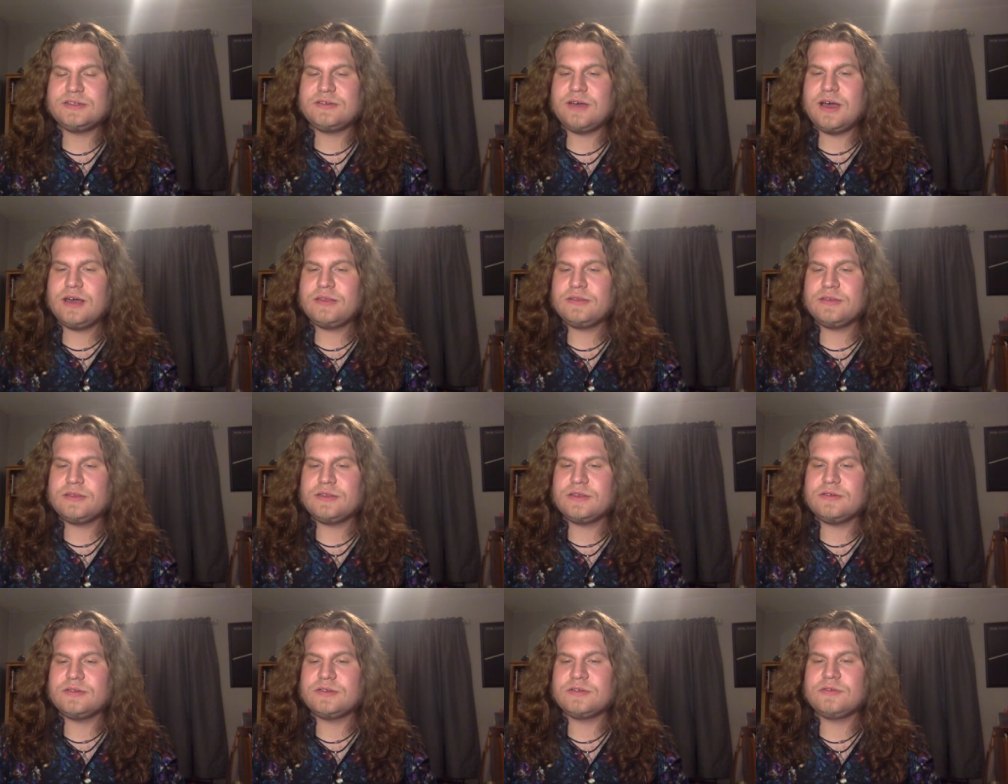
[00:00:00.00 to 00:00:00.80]
So I
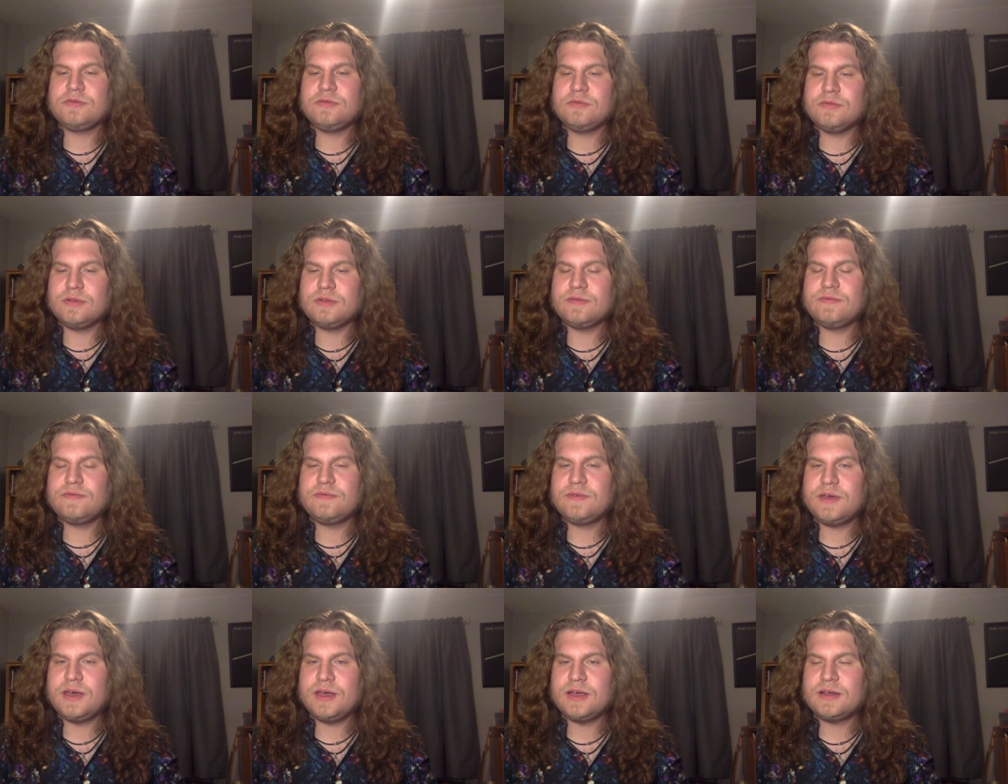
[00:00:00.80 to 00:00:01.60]
thought that was a cool
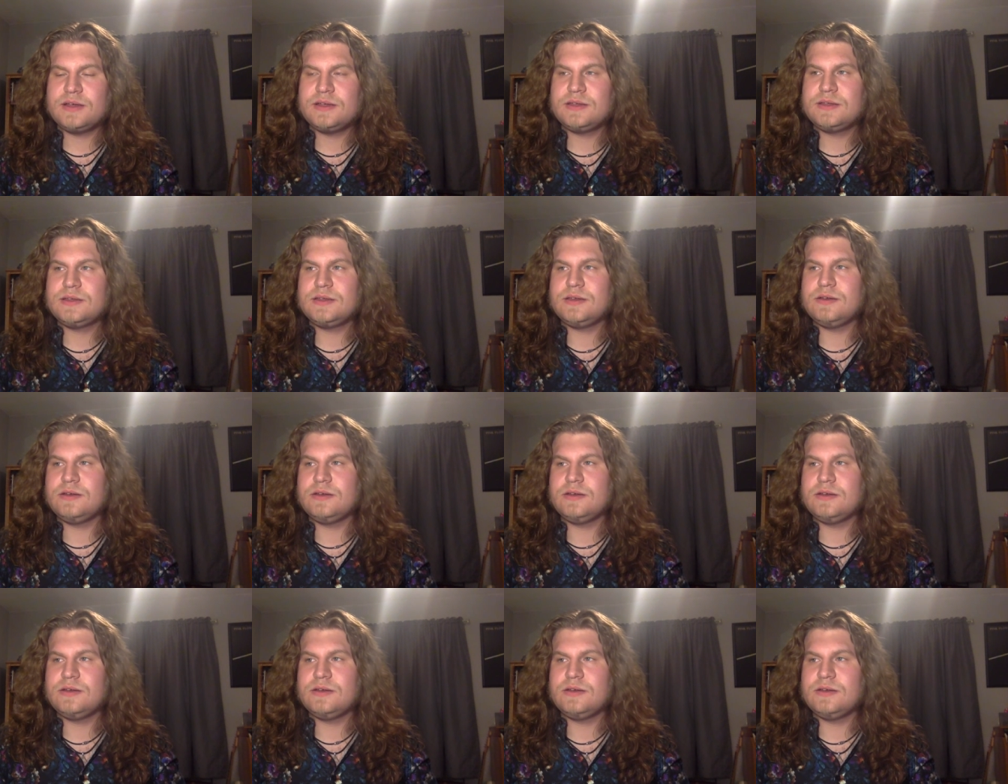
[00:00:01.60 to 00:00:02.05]
effect.